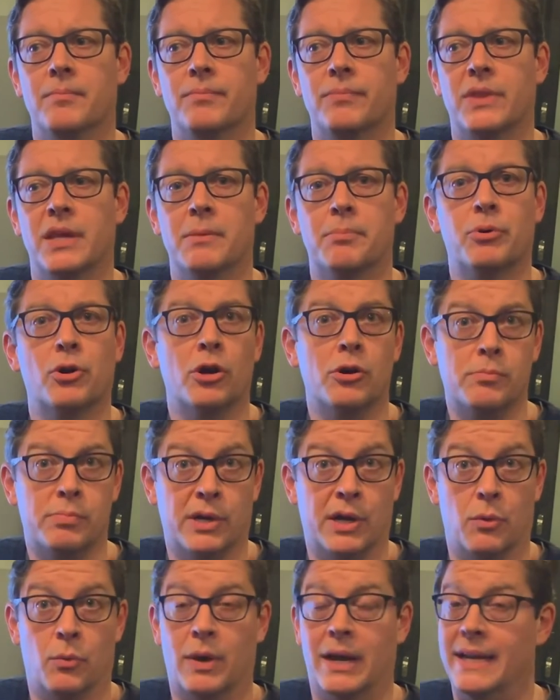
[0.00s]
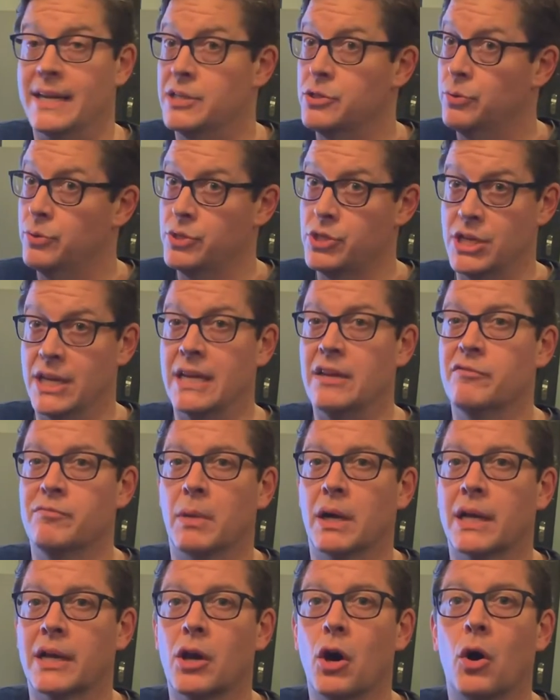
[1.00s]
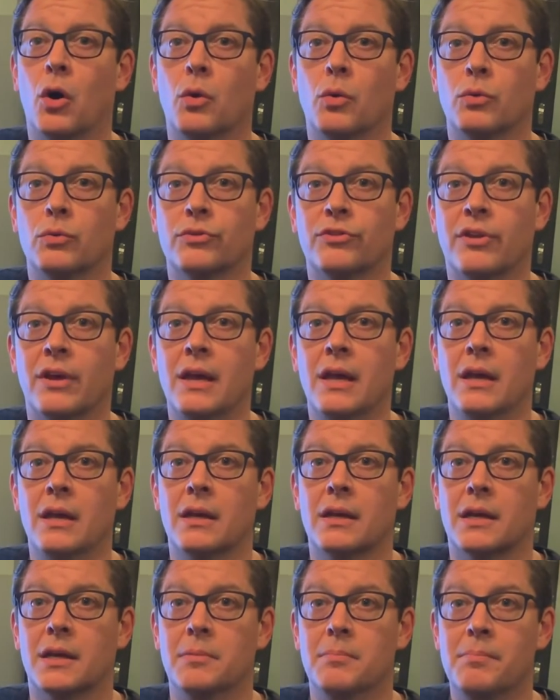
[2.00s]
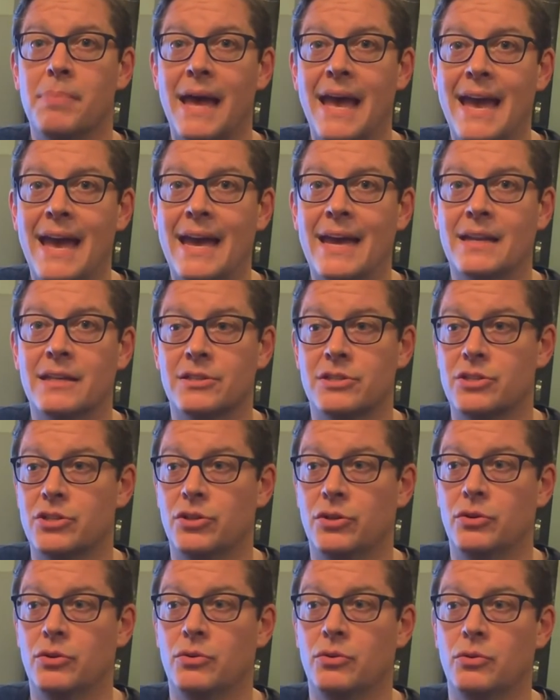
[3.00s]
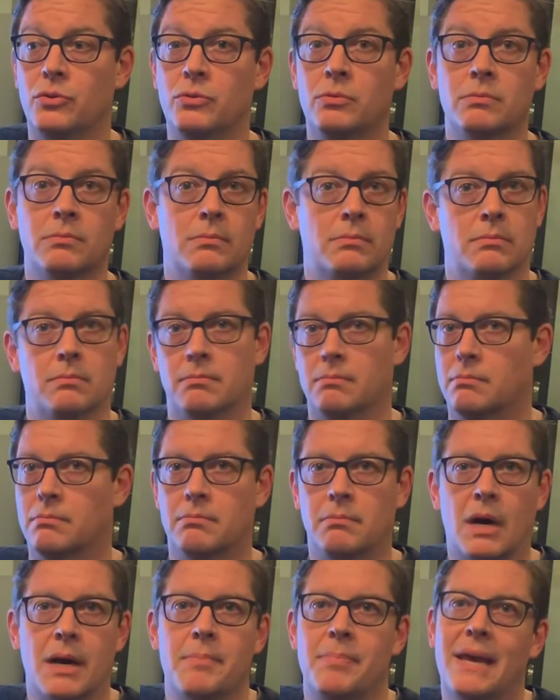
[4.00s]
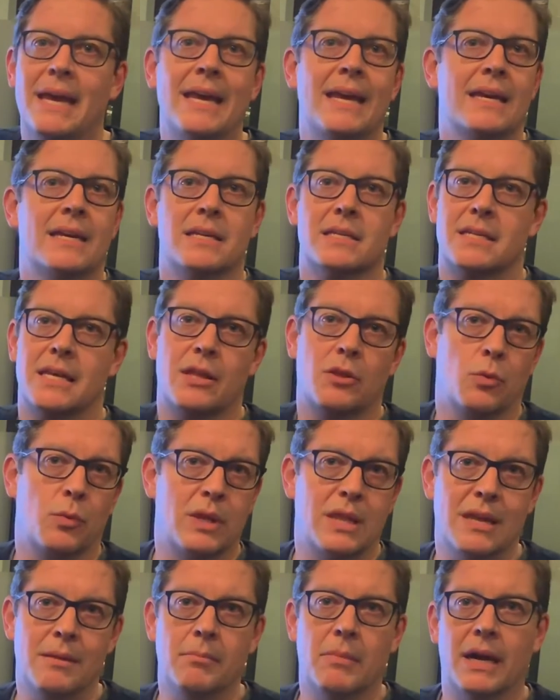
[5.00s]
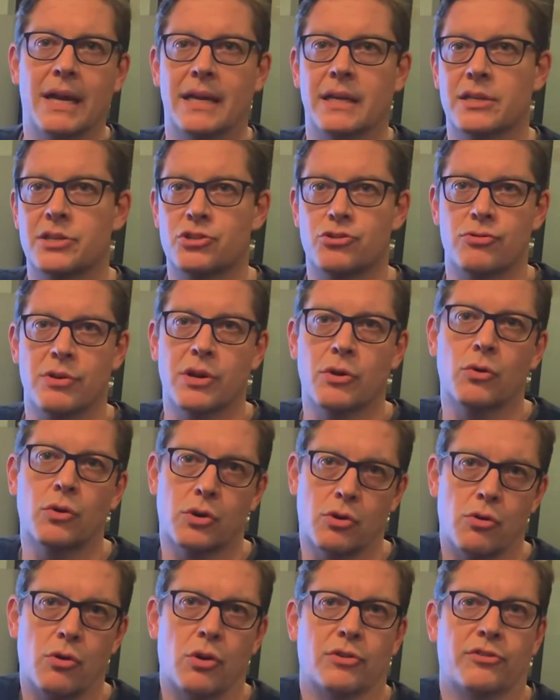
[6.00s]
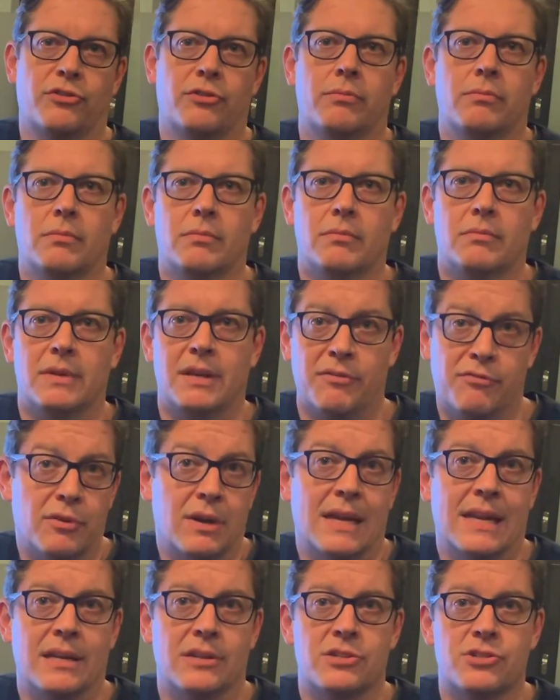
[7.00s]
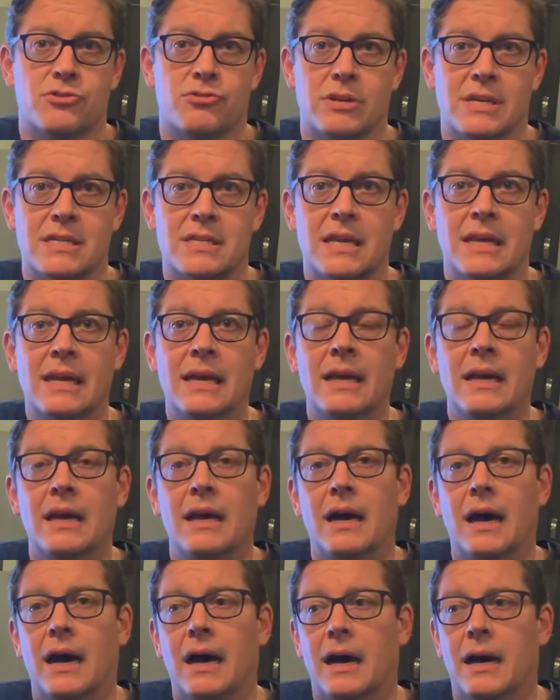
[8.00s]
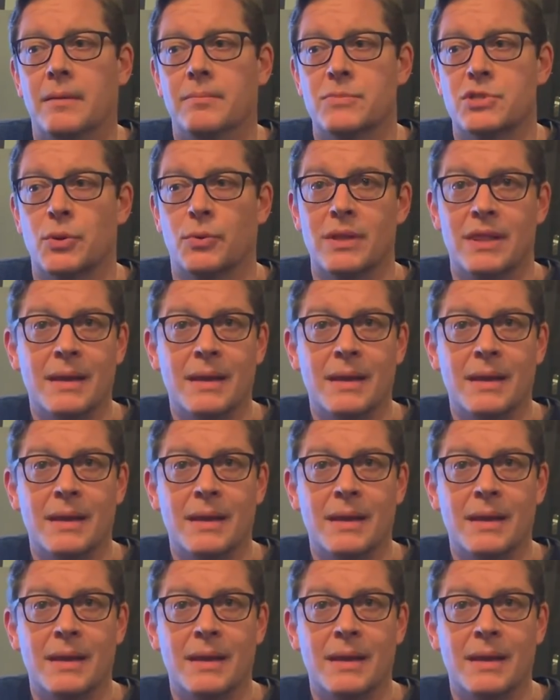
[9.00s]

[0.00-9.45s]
the appropriate way to achieve my goals compared to my peers, either within my industry or across different industries? So we